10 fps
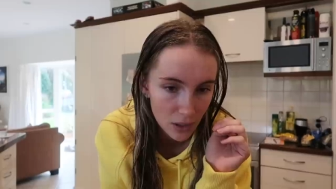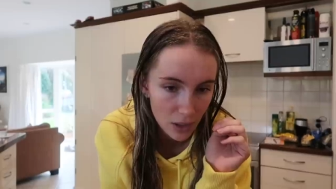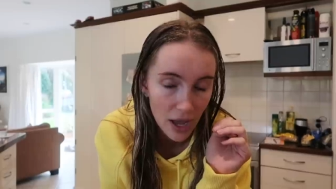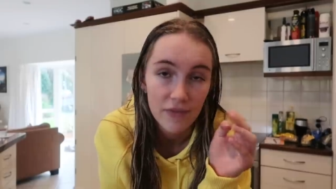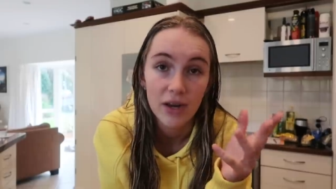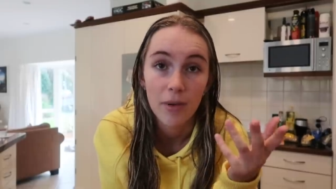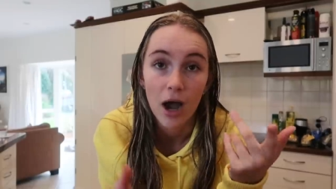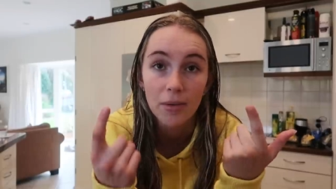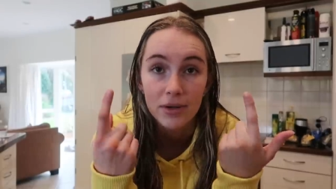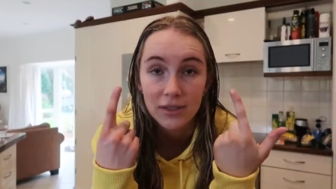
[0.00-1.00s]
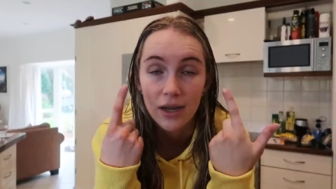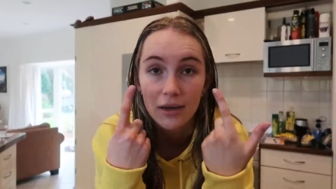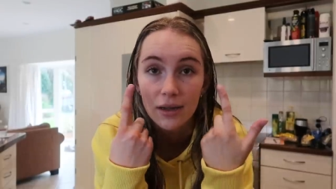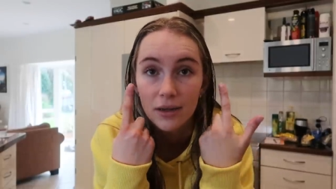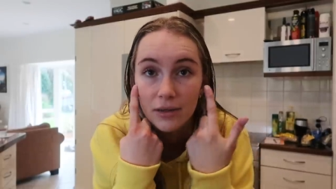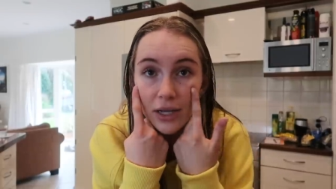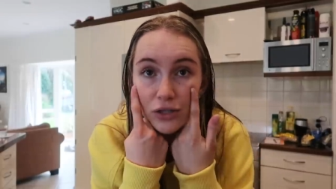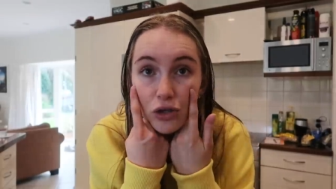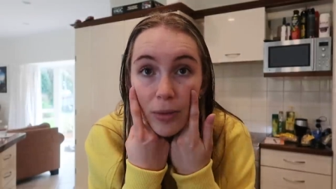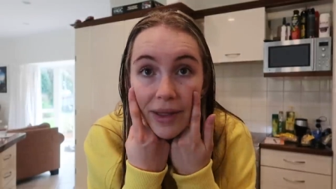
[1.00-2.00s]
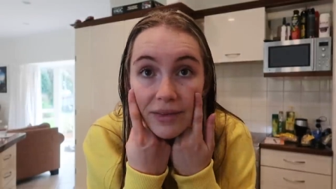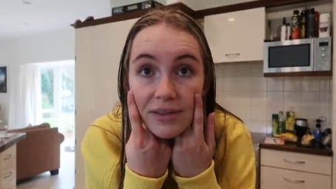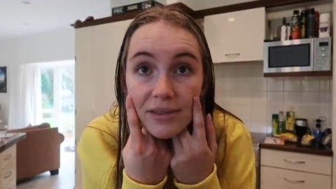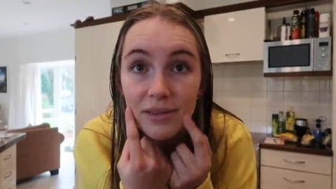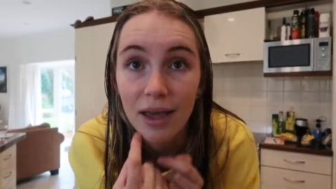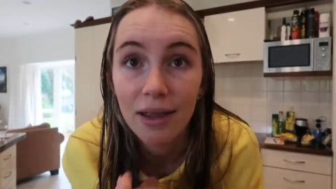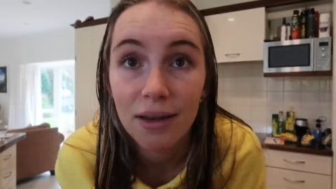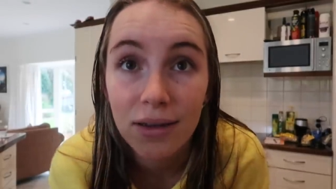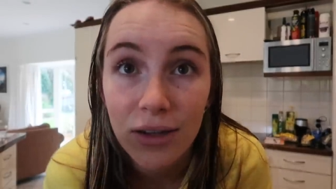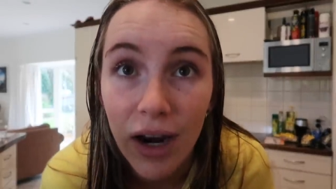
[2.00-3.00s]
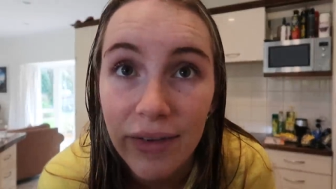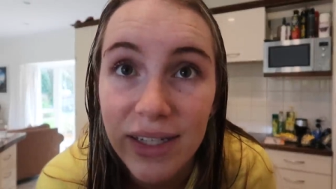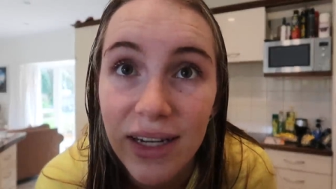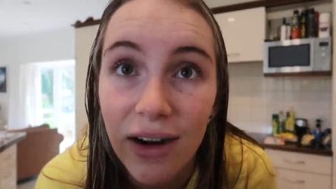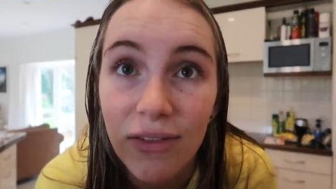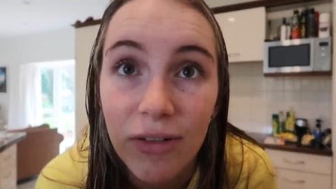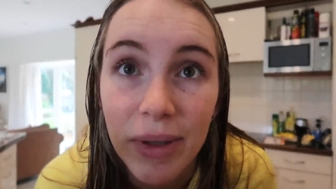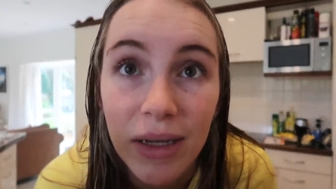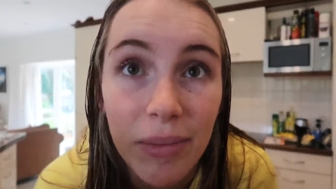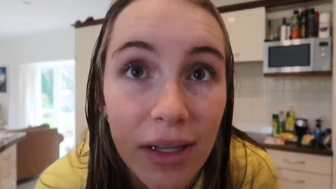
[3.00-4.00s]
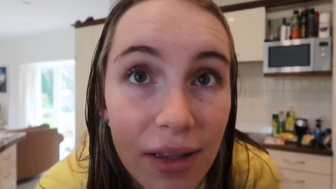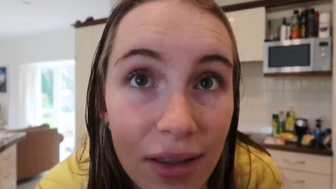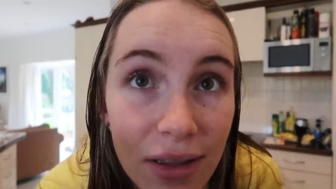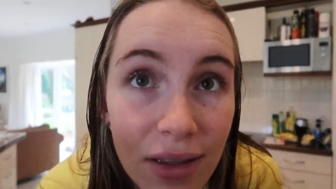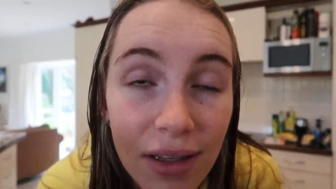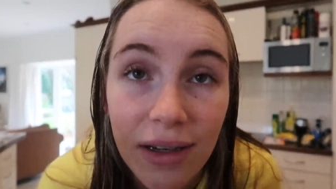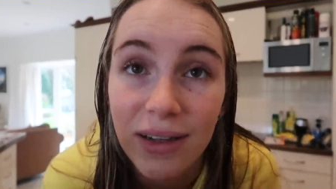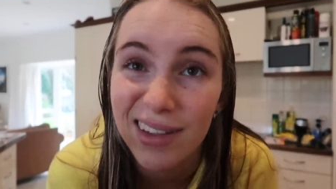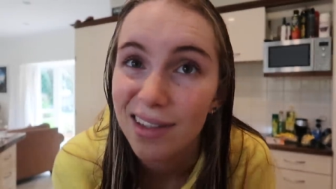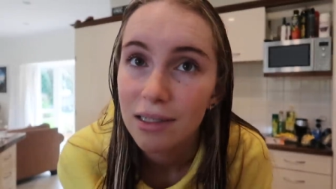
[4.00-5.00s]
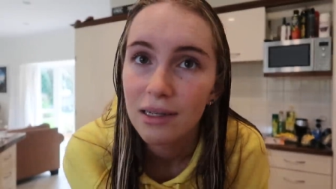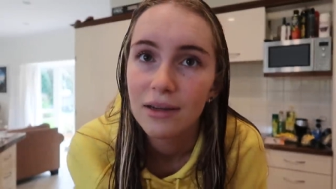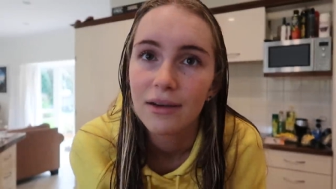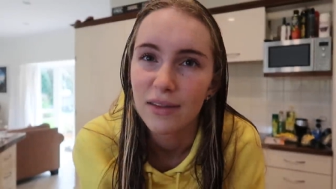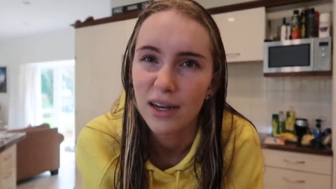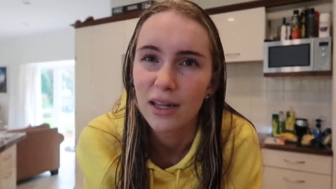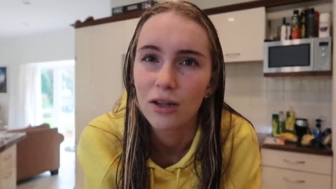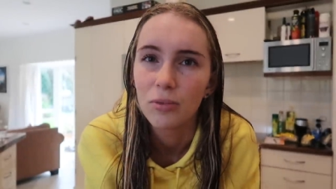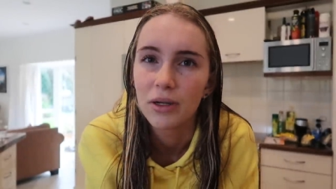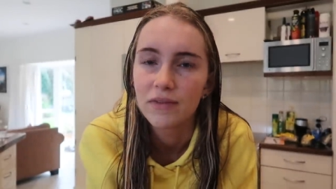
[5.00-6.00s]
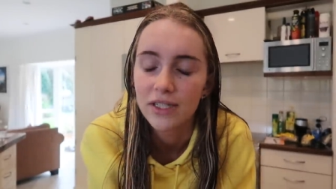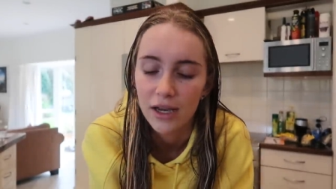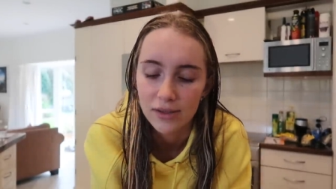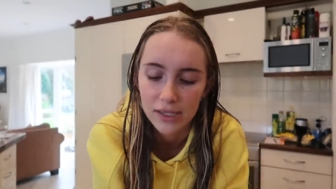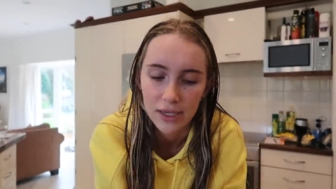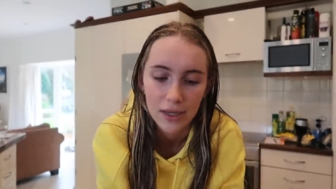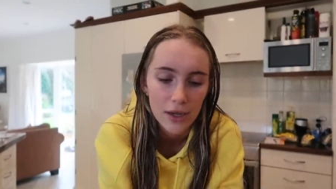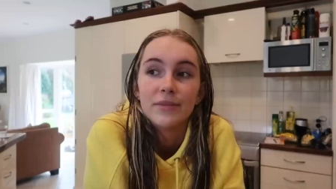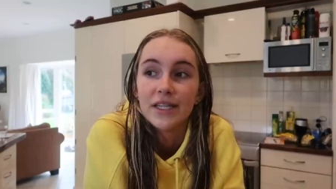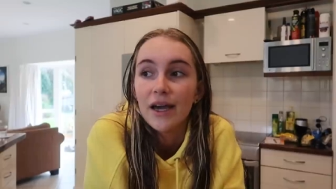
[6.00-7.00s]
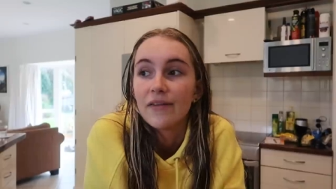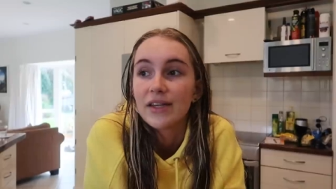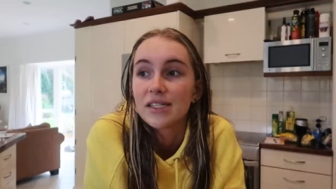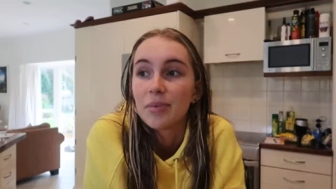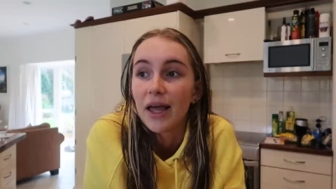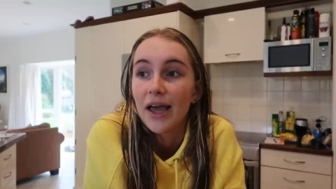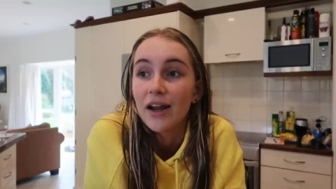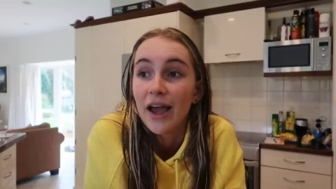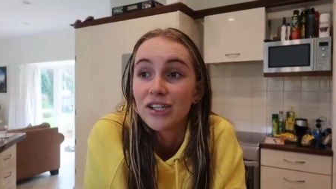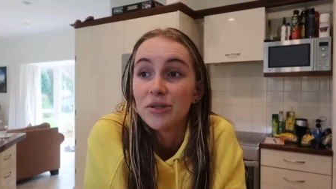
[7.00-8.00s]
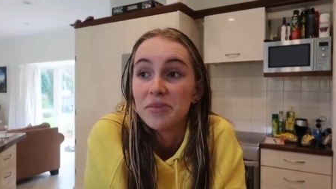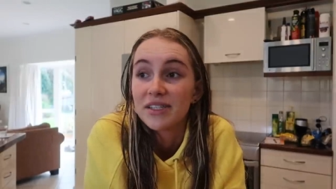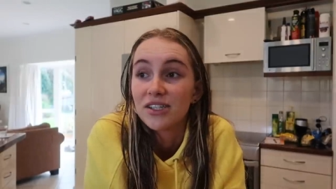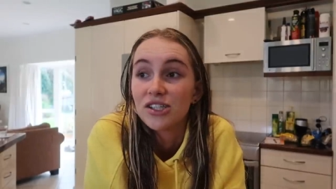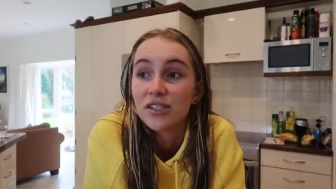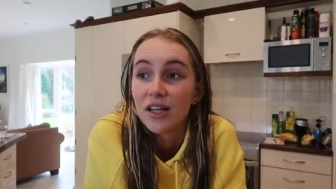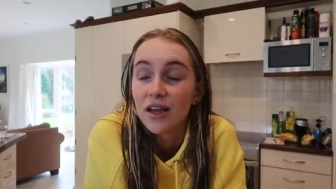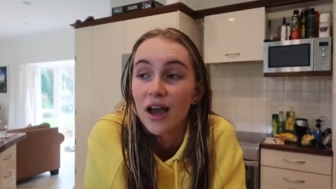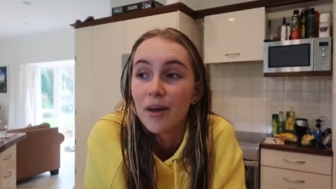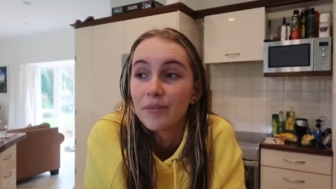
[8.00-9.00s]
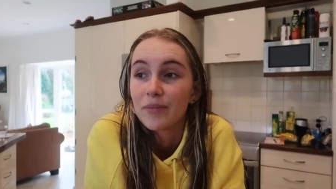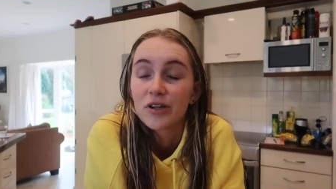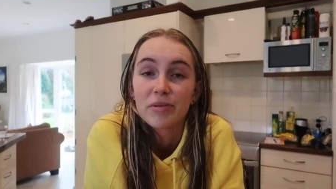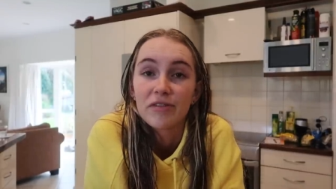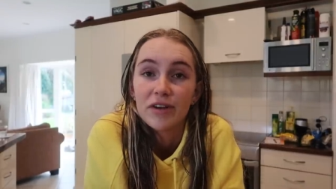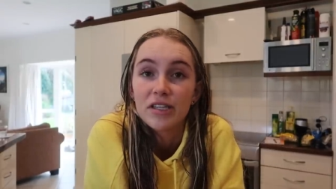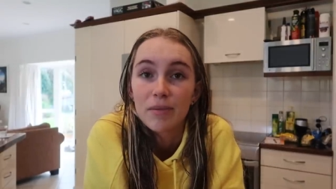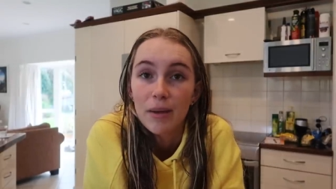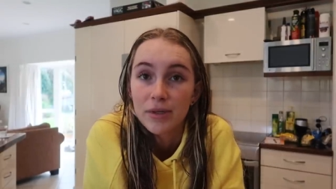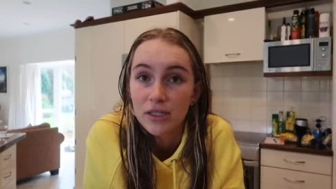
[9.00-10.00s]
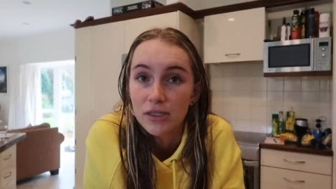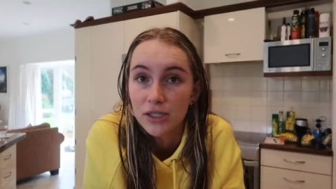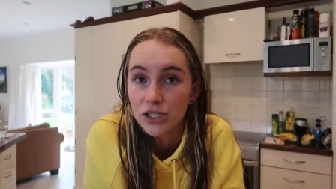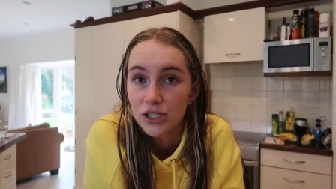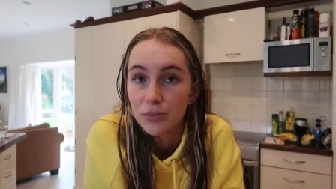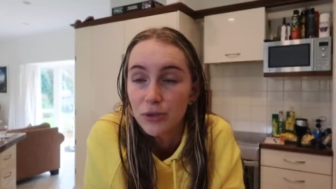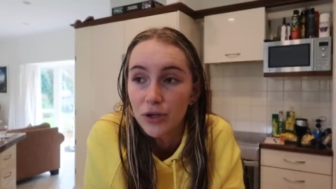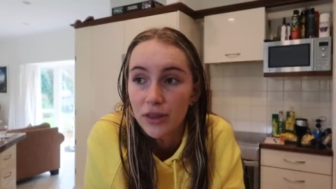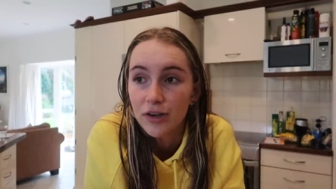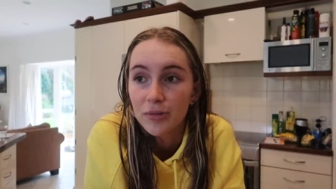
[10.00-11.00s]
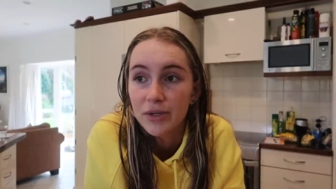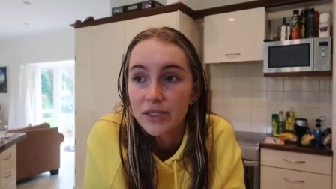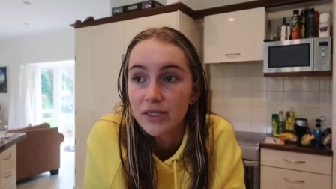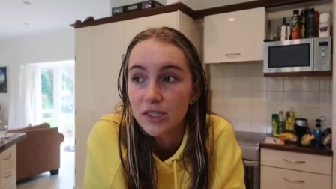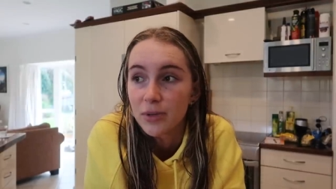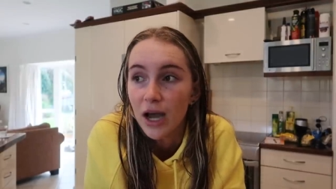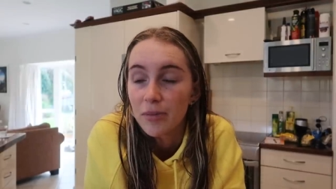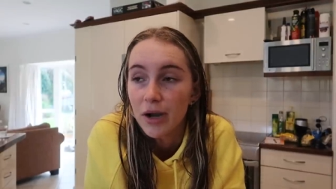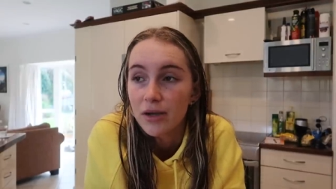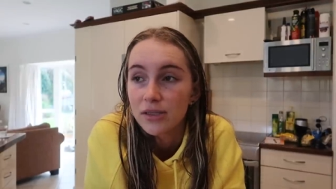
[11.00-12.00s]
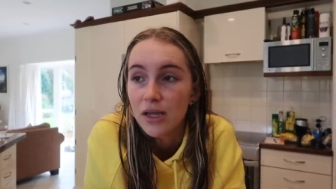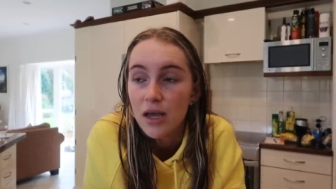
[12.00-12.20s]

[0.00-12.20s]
I haven't had my eyebrows done in like 2 months. You can't really tell from here, but they need a little bit of TLC. Yeah, that's the plan. I actually messaged the, because my friend's mum she's a beauty therapist and does my eyebrows.